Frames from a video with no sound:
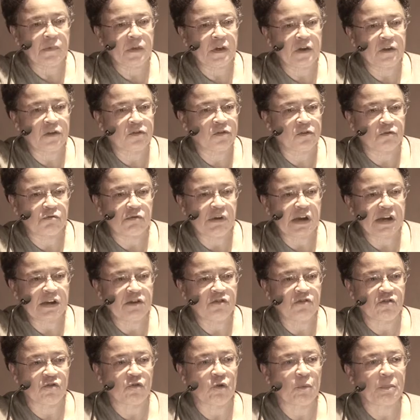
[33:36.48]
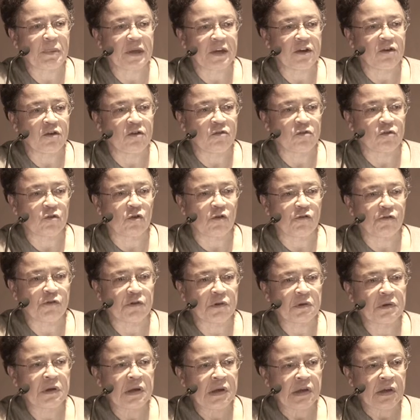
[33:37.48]
There's a range of opinions
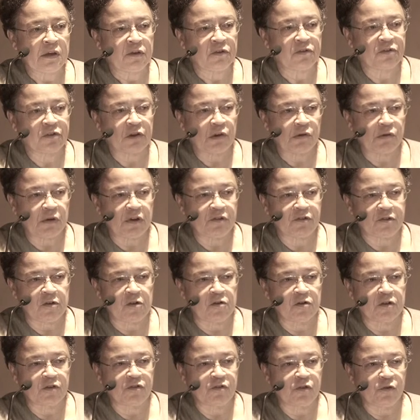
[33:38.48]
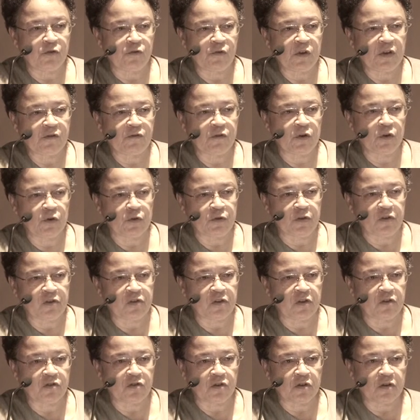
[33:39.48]
often, so as long as you've given your
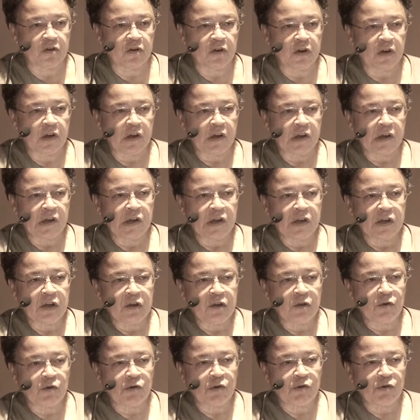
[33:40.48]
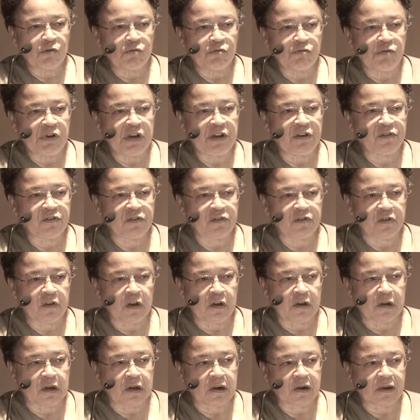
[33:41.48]
decision, your reasons
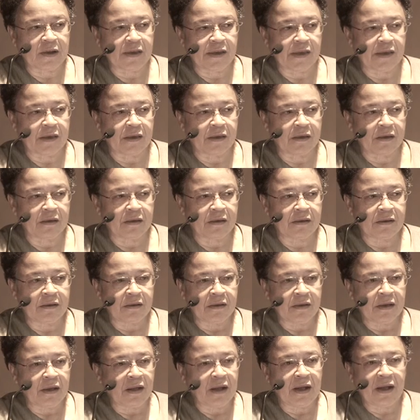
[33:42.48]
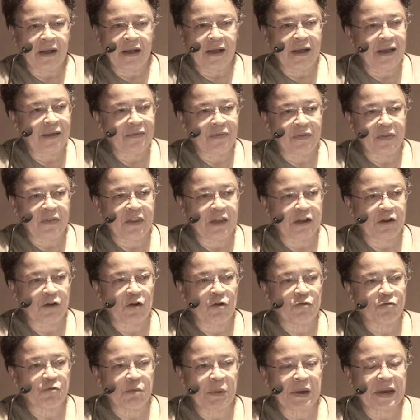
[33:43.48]
are clear uh, and they're
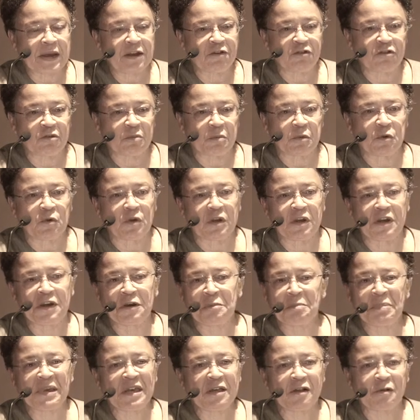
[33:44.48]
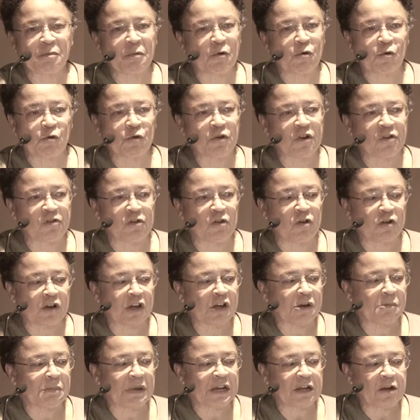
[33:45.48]
comprehensible. An appeal court is not
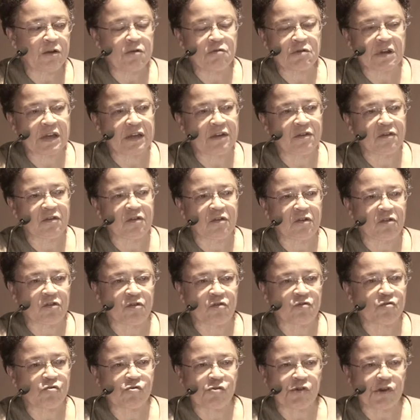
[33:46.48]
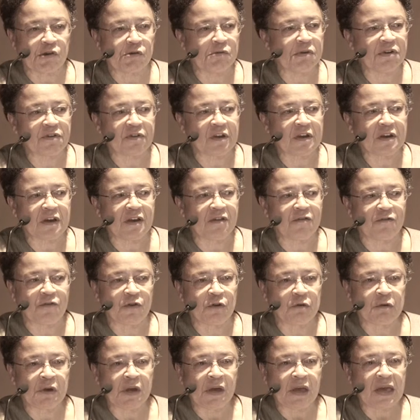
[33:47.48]
going to be looking to destroy you. It's only if
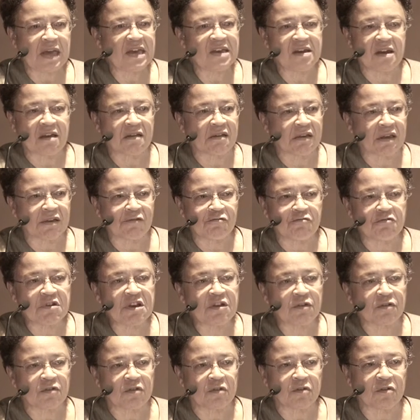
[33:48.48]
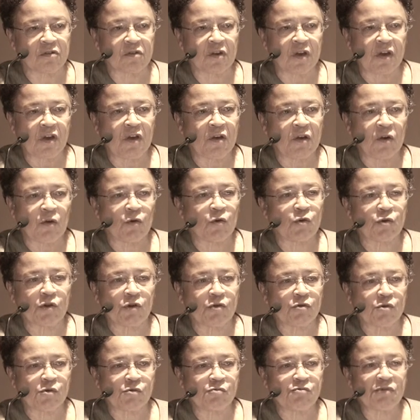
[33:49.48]
you, A, don't give reasons,
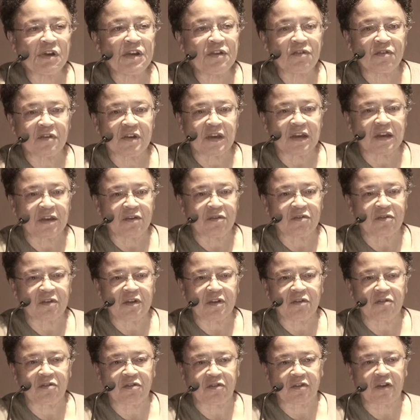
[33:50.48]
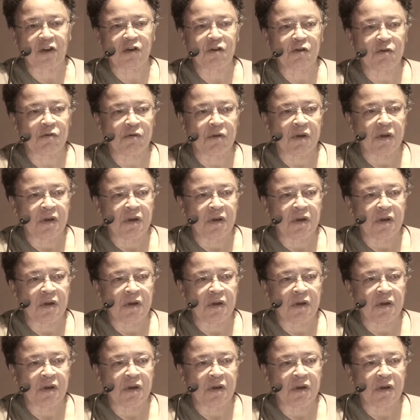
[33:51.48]
or your reasoning is, is so